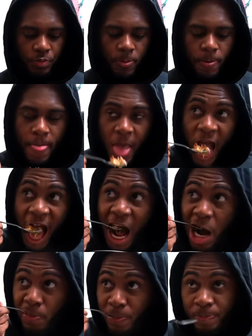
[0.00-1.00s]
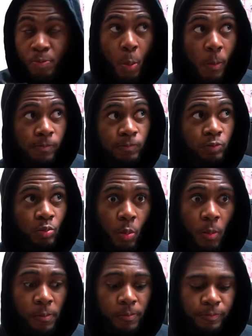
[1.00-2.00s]
Alright folks, and there you go, full day
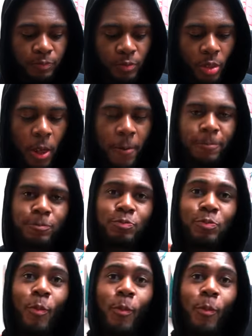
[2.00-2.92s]
bean. There's been a lot of stuff